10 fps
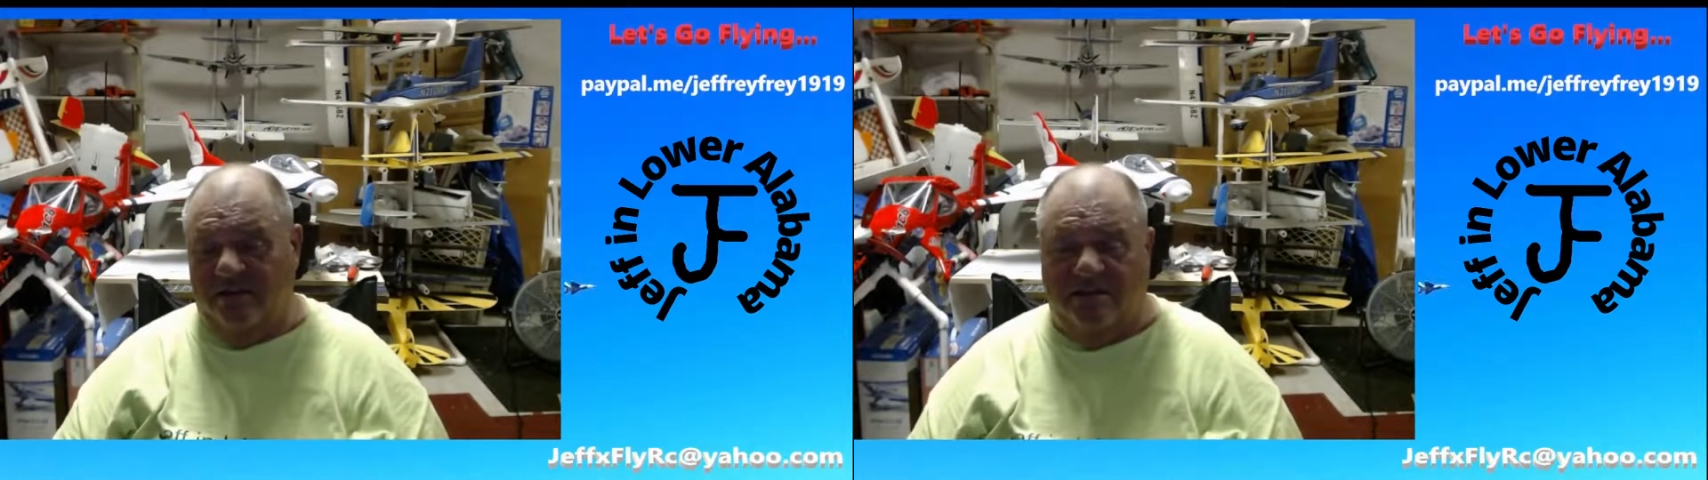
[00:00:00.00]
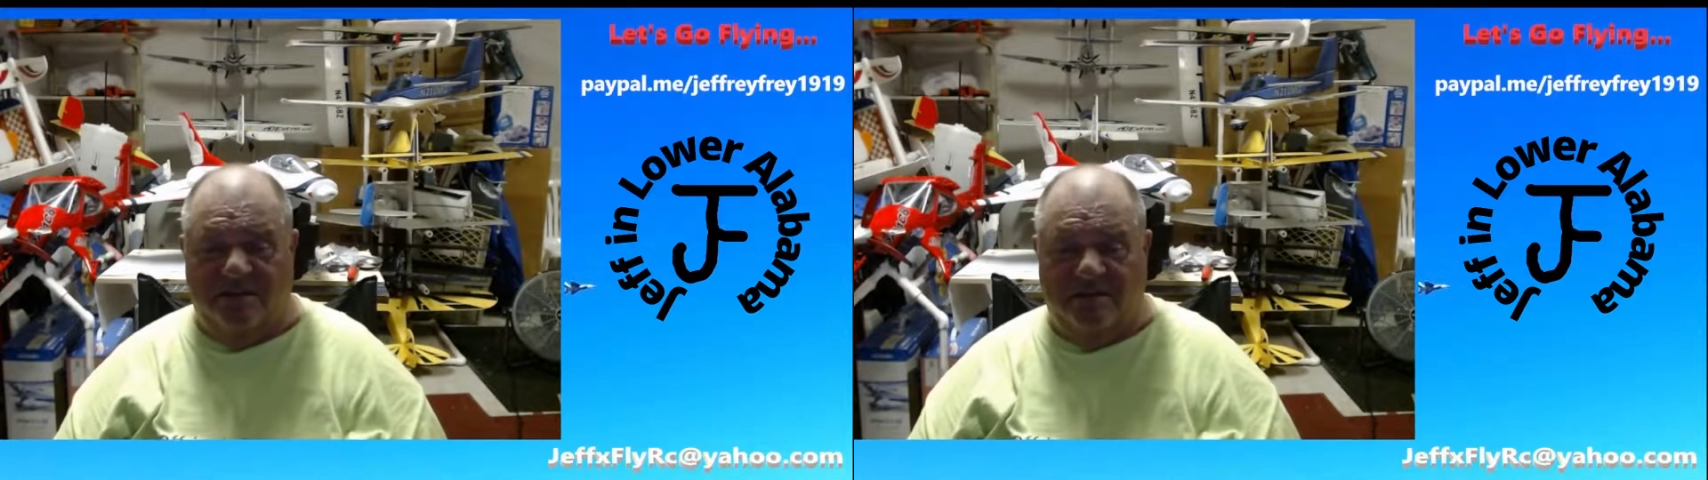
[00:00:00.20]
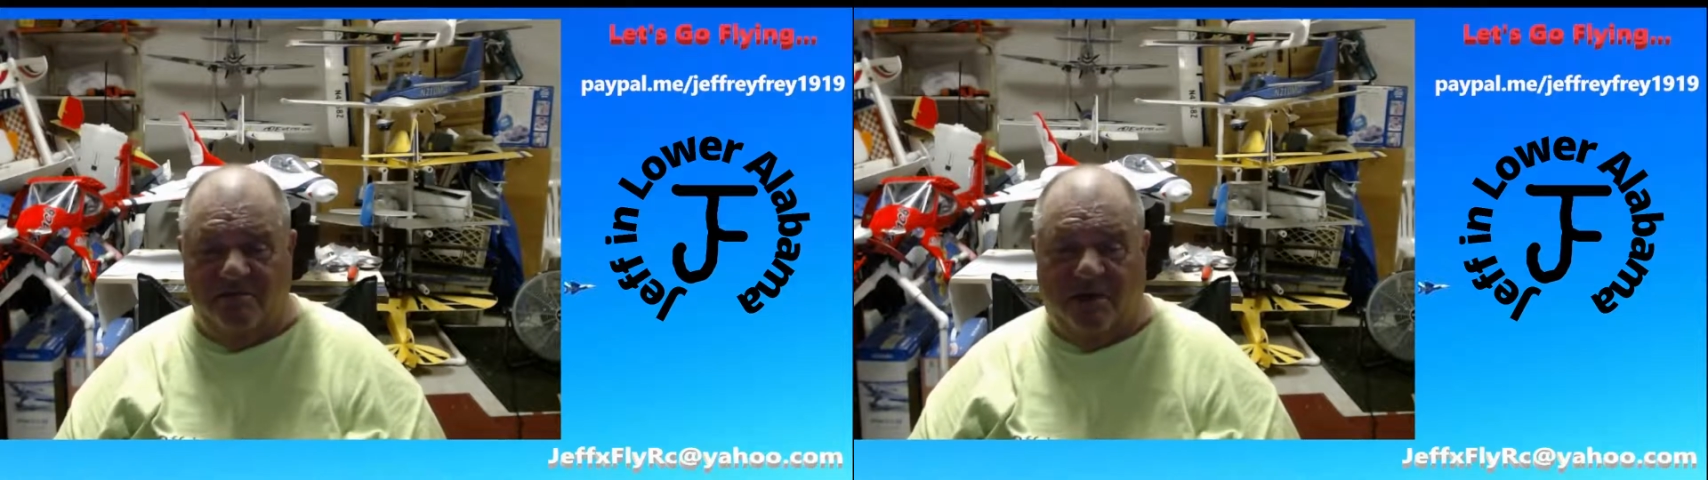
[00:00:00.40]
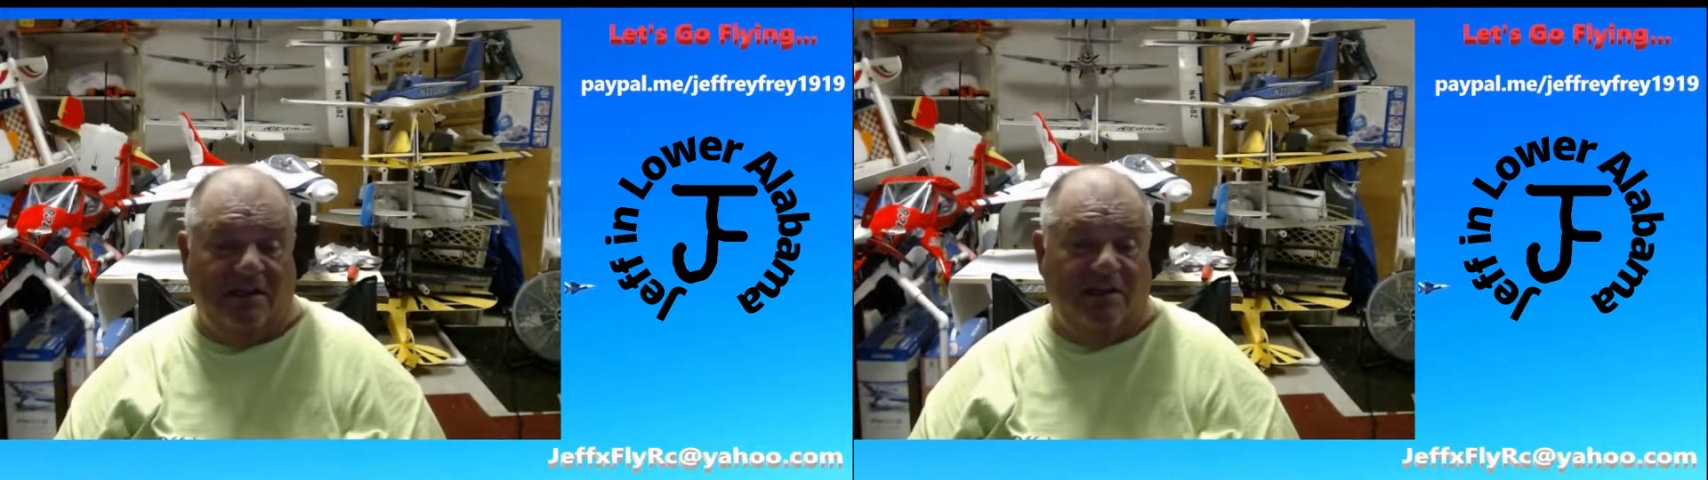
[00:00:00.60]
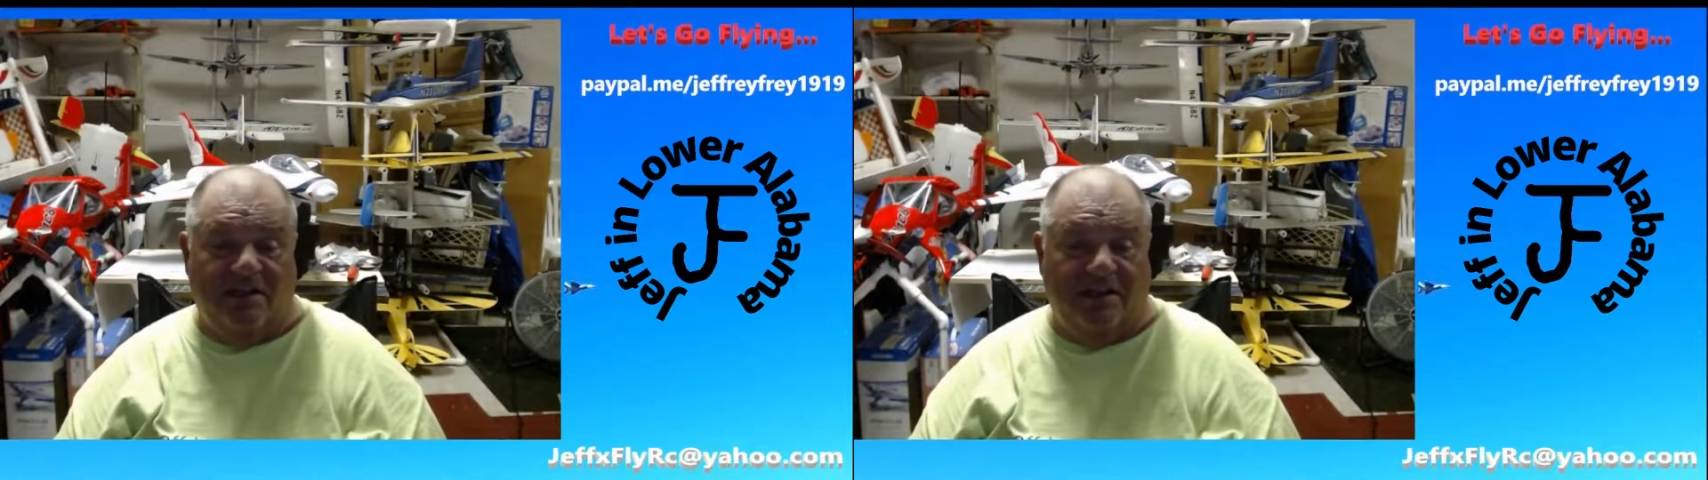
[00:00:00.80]
and my
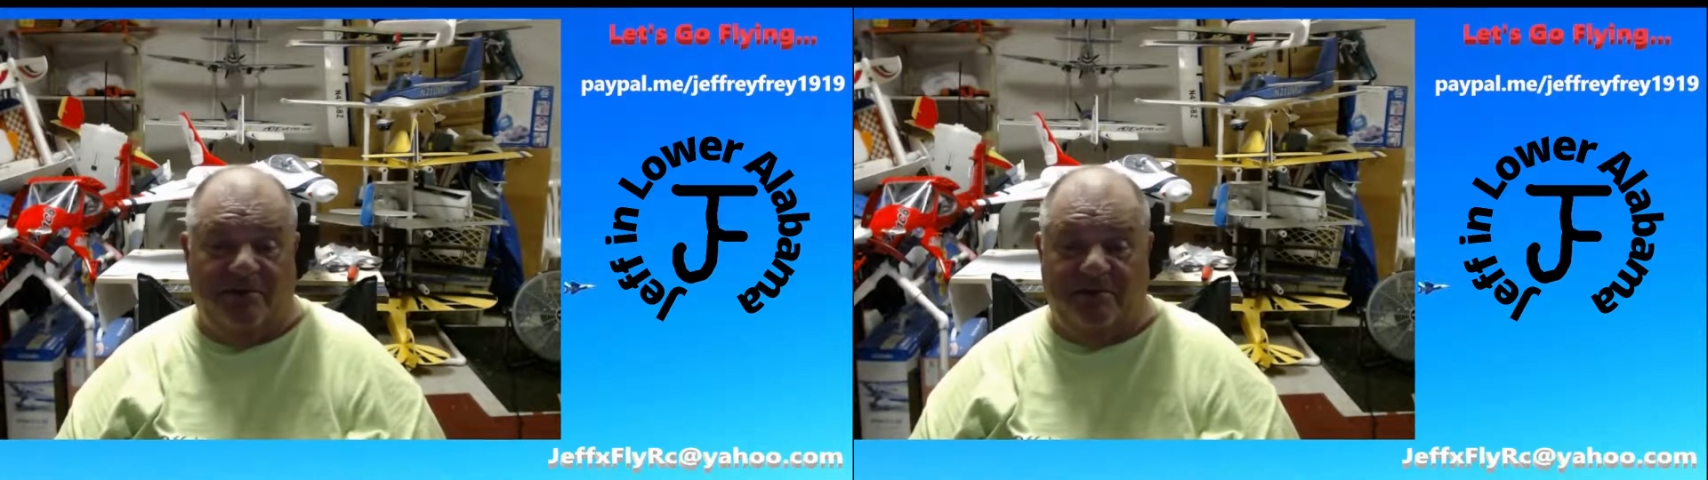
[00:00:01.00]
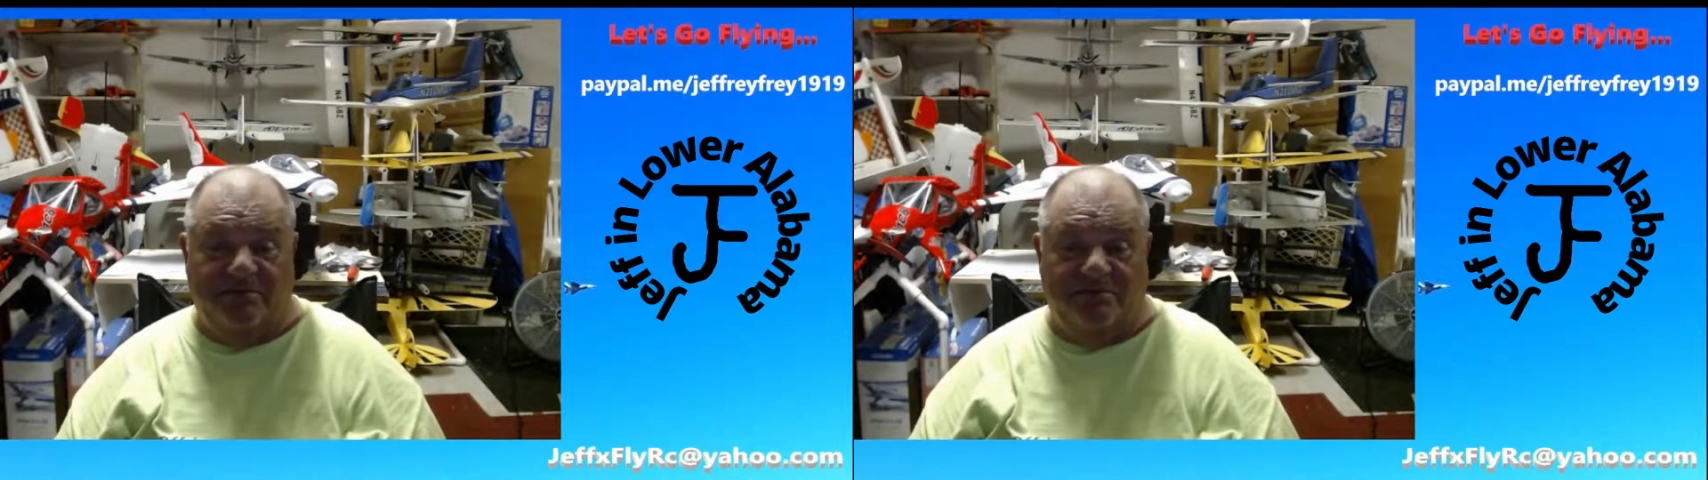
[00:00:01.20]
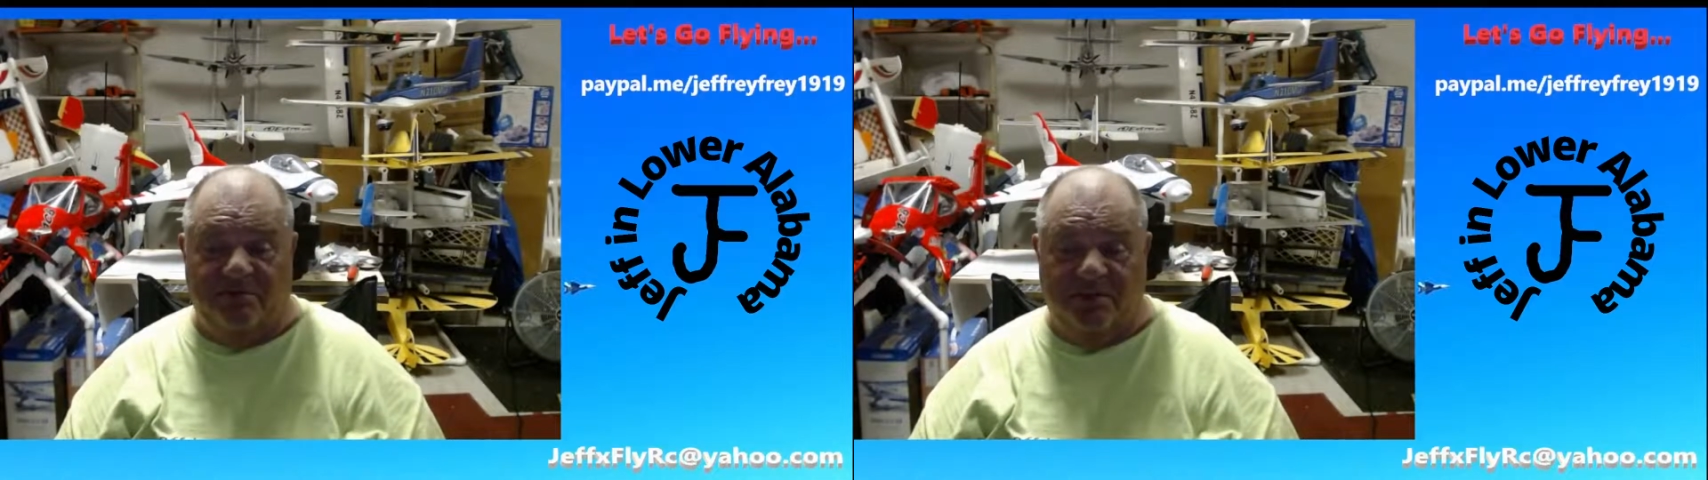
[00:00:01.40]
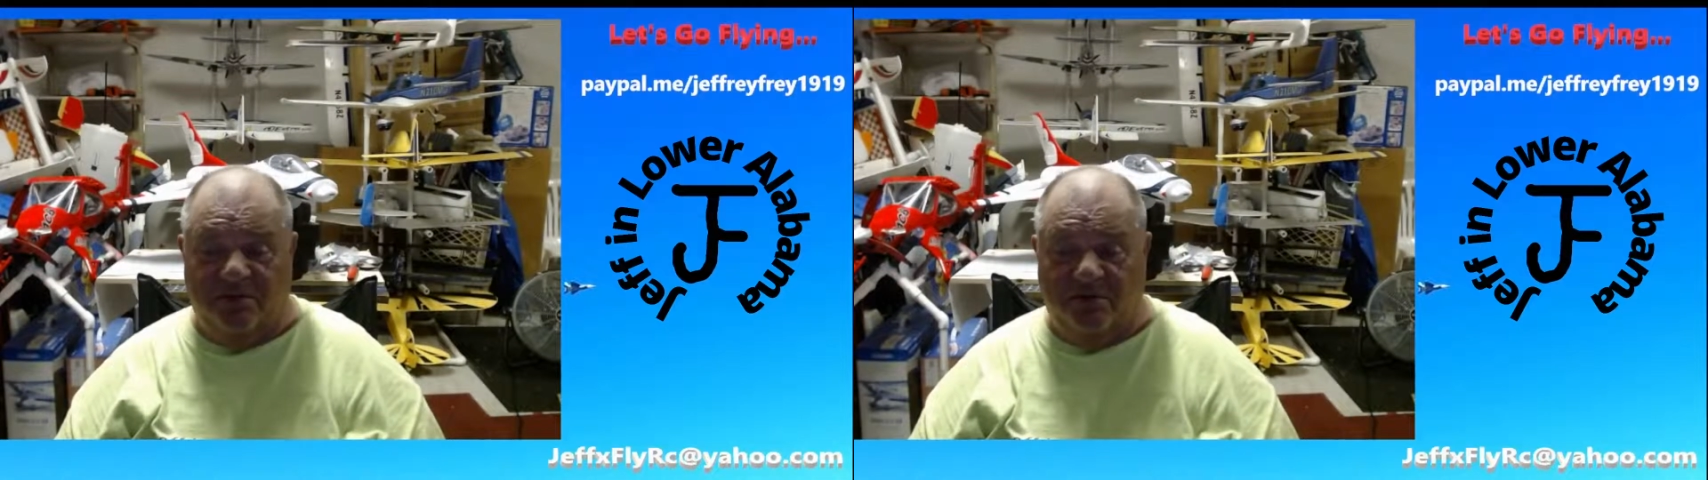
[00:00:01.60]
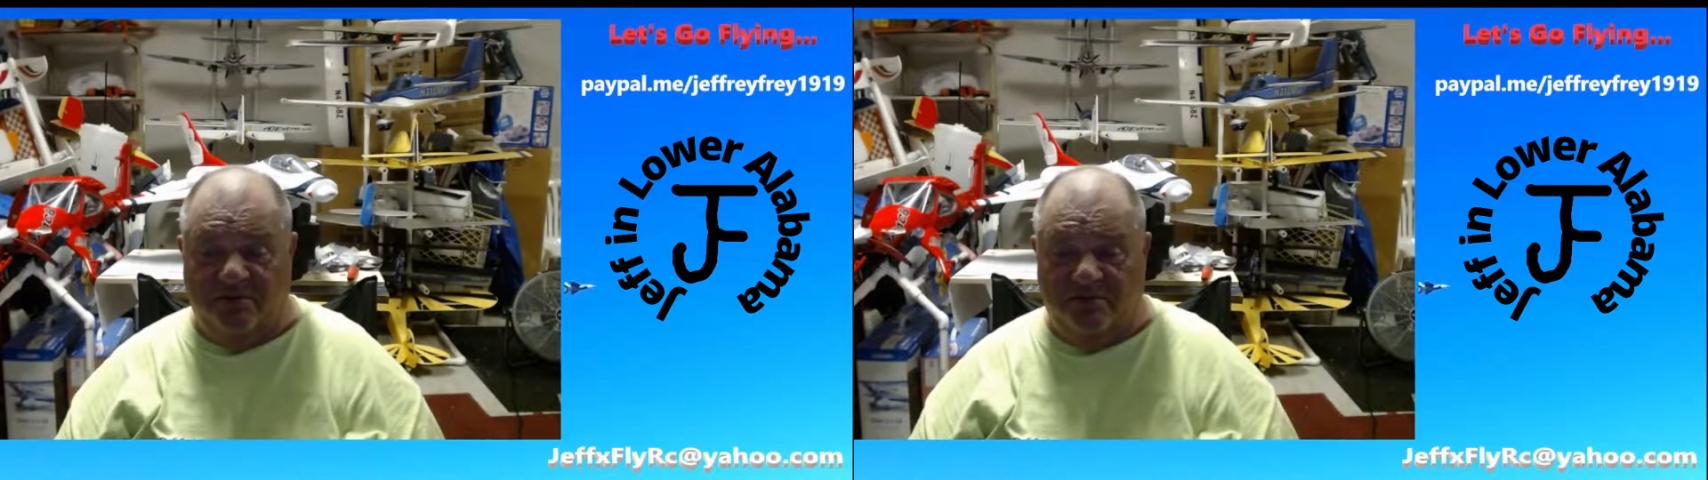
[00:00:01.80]
luck, I would, you know,